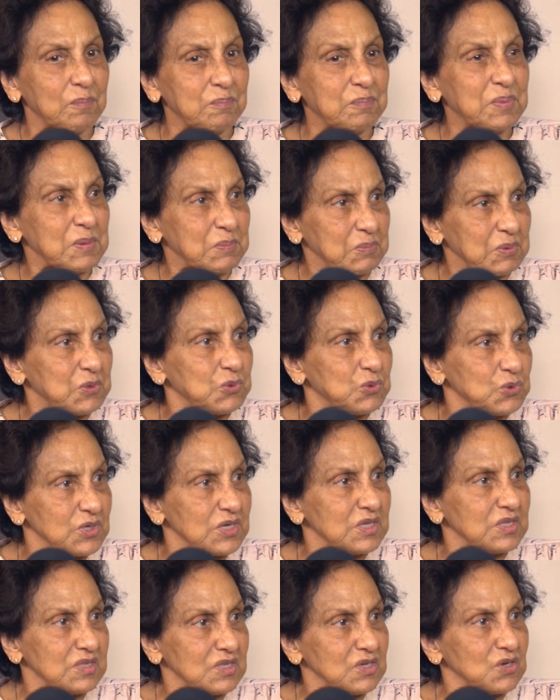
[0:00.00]
people who
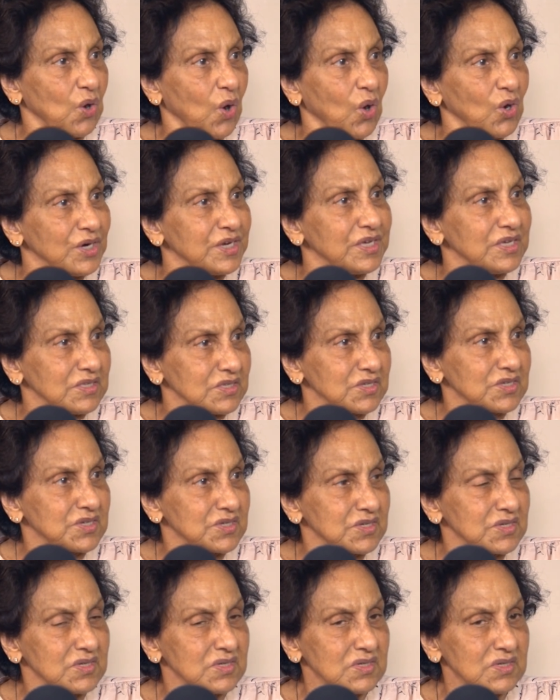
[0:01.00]
did the
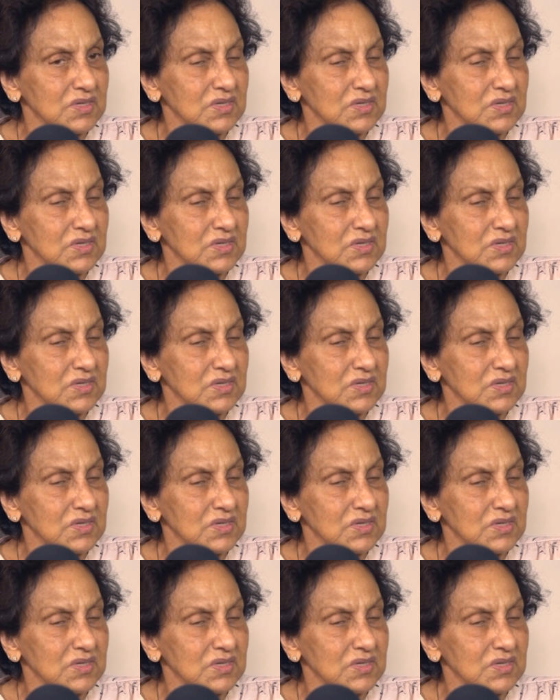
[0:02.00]
audits